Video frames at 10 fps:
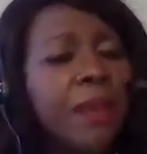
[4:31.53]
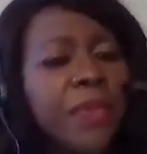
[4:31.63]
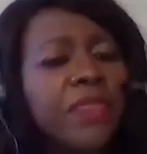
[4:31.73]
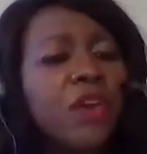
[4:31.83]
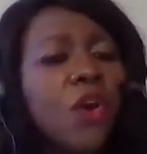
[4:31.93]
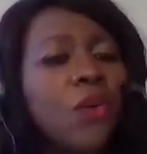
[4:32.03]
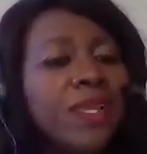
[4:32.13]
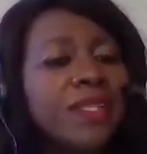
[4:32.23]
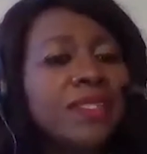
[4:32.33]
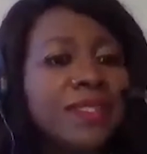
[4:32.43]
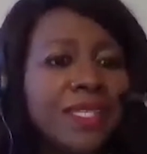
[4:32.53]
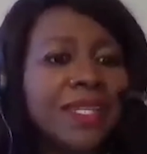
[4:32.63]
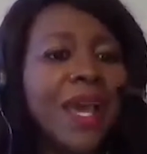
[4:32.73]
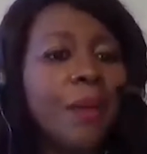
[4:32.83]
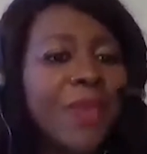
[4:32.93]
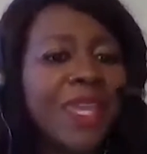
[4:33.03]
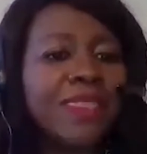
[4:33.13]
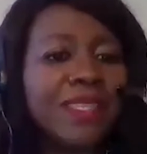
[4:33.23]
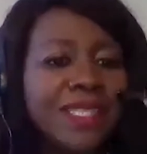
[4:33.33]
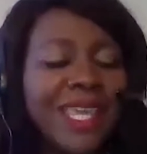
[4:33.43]
but the goal is to not make
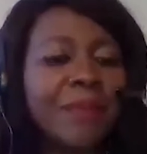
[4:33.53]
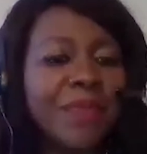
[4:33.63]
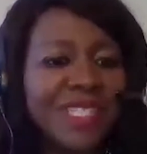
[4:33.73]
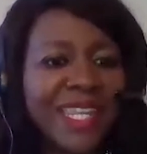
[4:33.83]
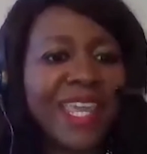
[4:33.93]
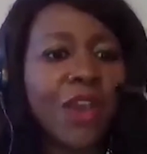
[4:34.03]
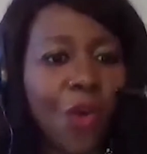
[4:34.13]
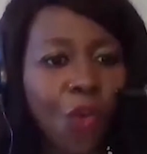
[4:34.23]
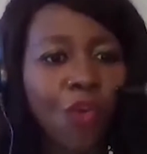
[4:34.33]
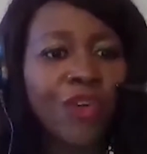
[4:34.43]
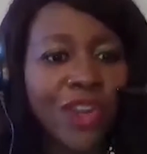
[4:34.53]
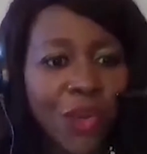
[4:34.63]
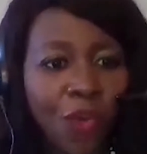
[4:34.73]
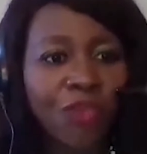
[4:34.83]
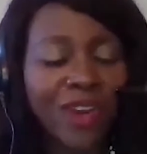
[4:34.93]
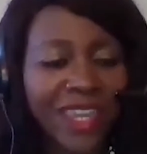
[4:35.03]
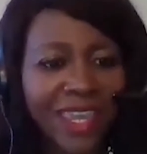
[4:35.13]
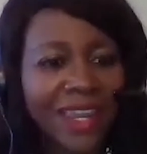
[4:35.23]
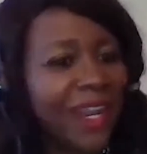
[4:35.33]
the same mistake over and over again.